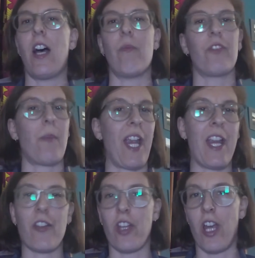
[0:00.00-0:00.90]
from
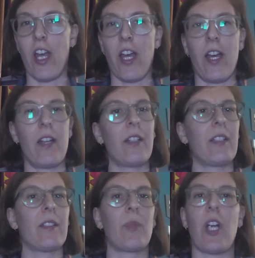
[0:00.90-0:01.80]
Asia,
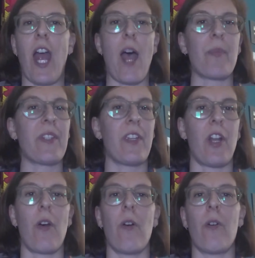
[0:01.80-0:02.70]
perhaps, you
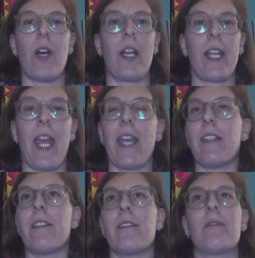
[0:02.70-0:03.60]
know,
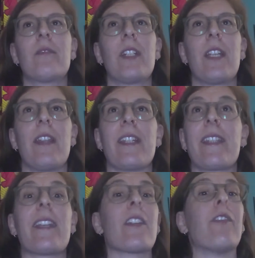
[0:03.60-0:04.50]
again, these
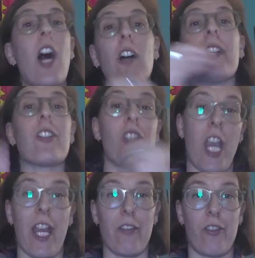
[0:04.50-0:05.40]
things evolve and
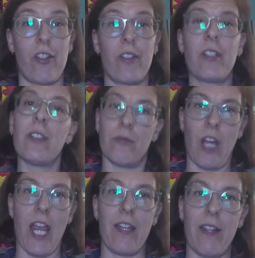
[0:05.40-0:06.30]
change,
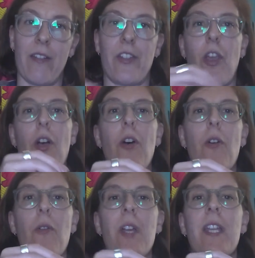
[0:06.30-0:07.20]
right? And
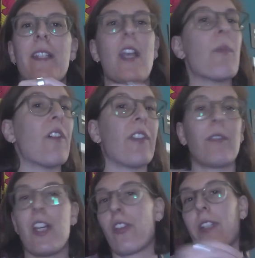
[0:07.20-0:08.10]
so some of the
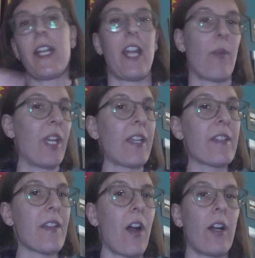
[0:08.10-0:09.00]
racial
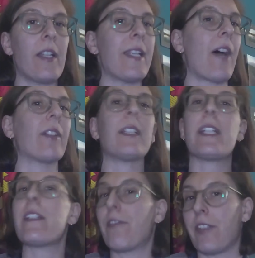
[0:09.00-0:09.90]
dynamics are
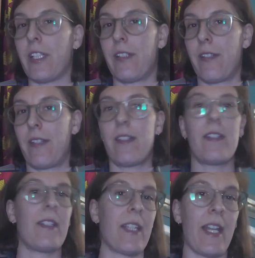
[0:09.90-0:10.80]
undoubtedly different
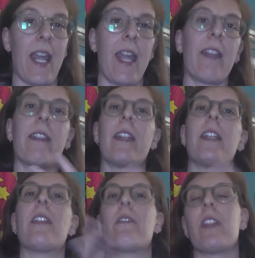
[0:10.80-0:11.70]
today than
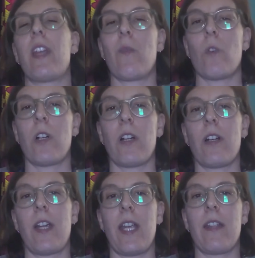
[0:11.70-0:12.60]
even they
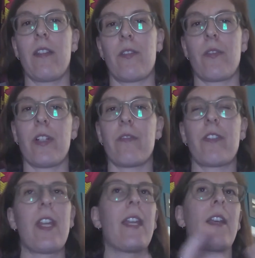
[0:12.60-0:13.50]
were in the sort
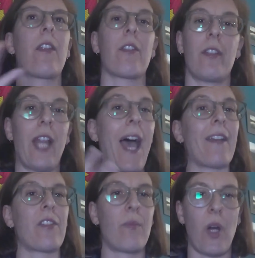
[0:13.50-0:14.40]
of
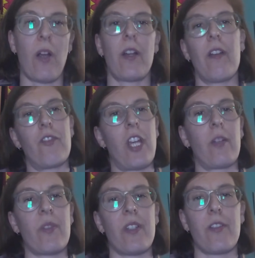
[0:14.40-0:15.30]
last part of
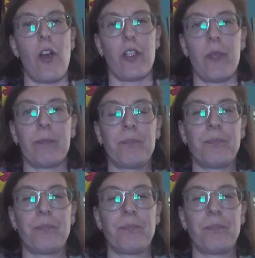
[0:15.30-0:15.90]
Jacobson's argument.